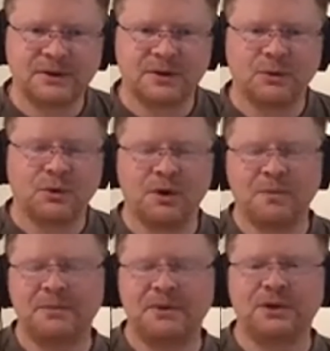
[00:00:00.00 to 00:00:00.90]
or
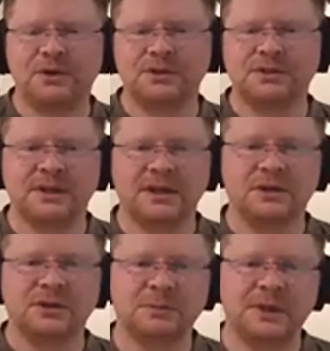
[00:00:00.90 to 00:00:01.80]
maybe you
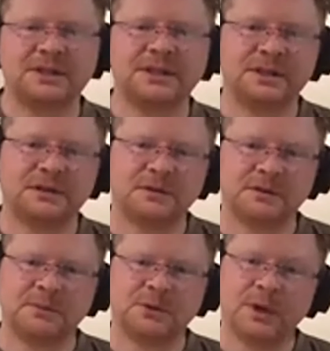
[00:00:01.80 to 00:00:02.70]
can speak to the
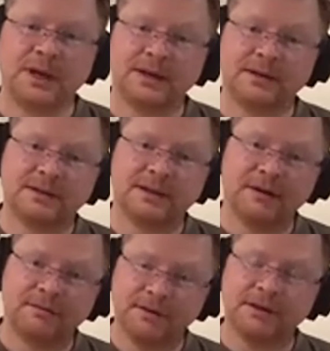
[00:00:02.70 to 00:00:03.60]
difference between
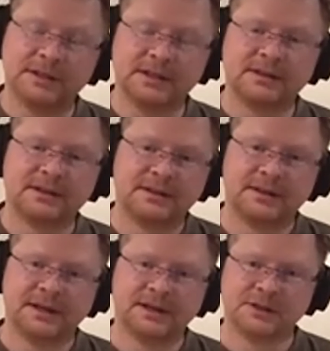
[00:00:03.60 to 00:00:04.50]
a filter
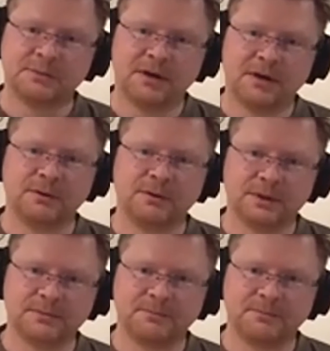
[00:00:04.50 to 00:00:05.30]
and a smart folder.